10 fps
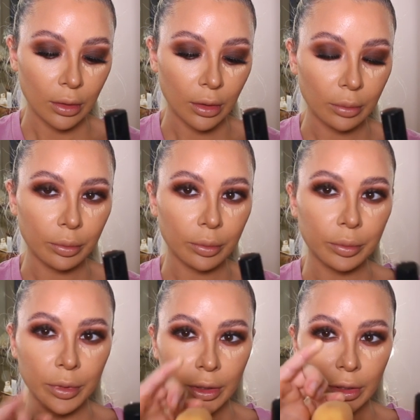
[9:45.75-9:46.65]
I'm
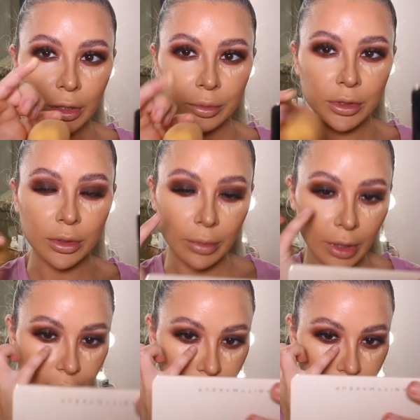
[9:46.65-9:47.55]
picking up some
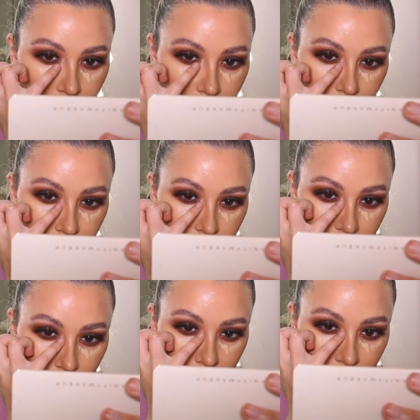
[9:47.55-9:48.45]
highlighter
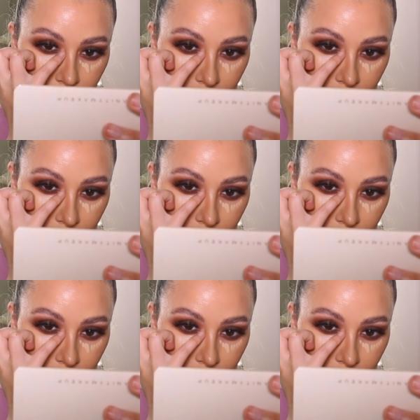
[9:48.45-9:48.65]
from